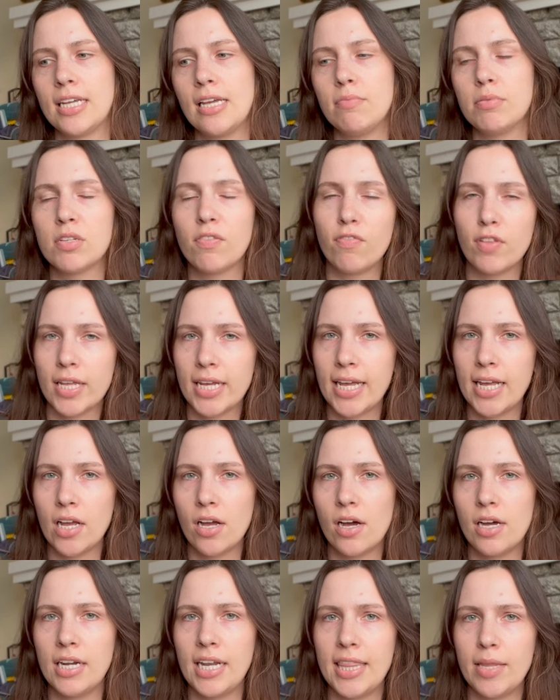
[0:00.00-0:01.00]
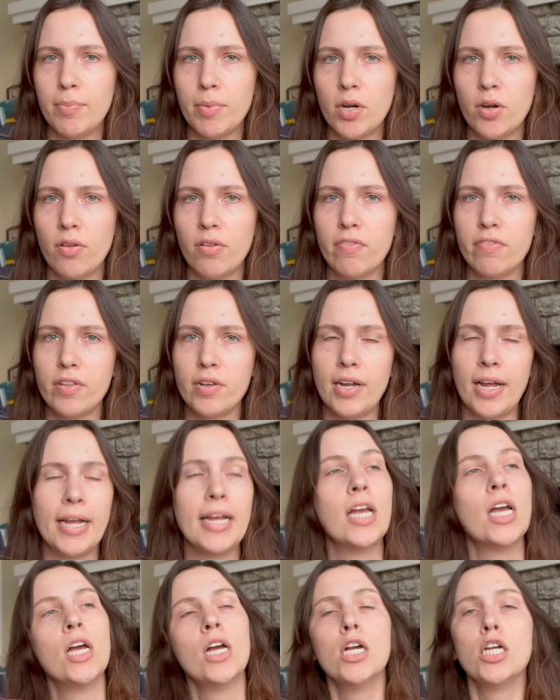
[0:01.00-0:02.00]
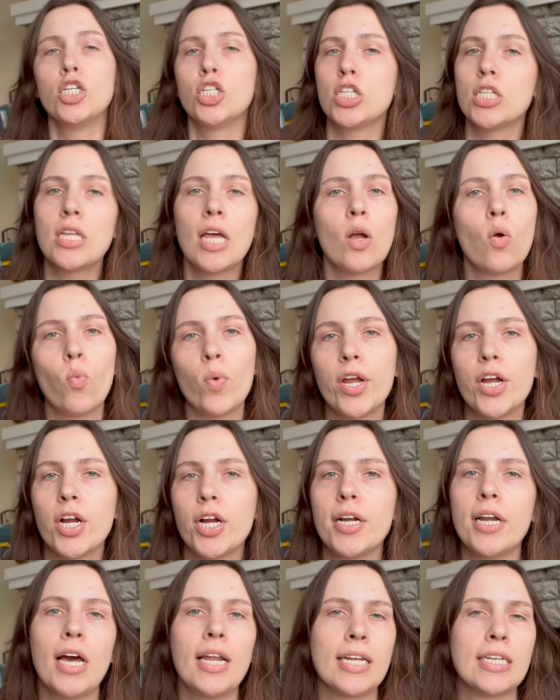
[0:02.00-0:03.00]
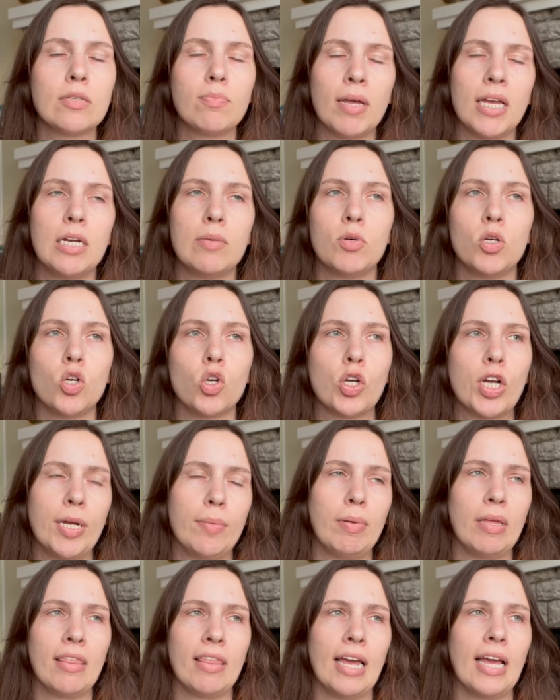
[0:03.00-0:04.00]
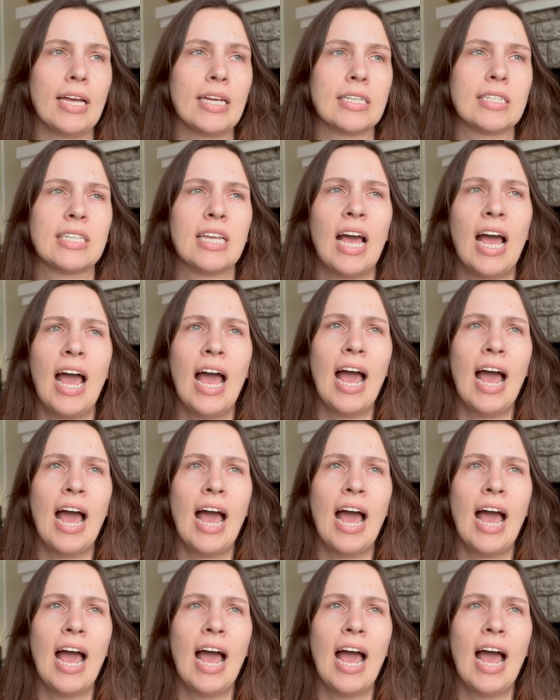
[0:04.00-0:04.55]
keeps flicking on in the middle of the night. Just like weird, unexplainable, creepy things.